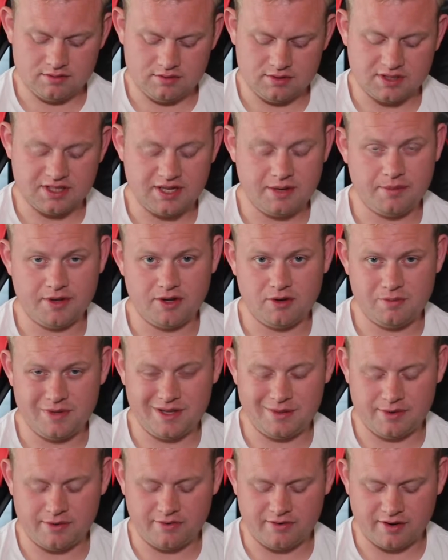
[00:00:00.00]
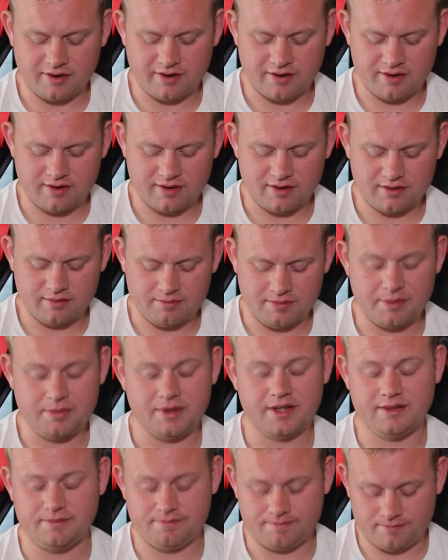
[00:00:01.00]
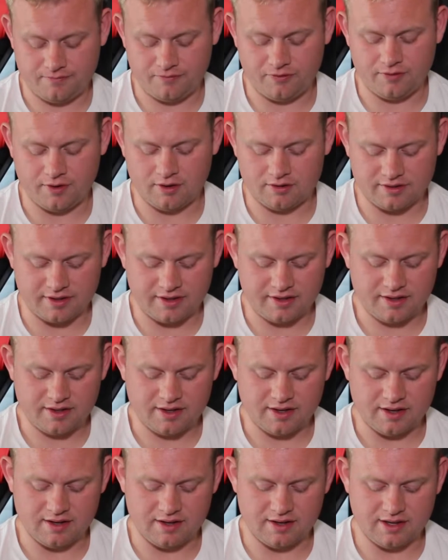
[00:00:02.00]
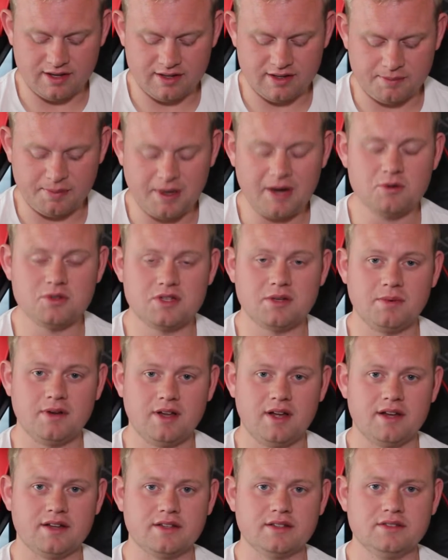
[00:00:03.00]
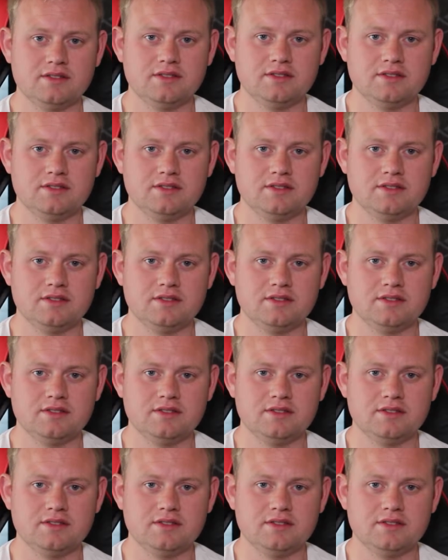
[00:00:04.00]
CPU may be wrong, maybe faulty, and the power supply.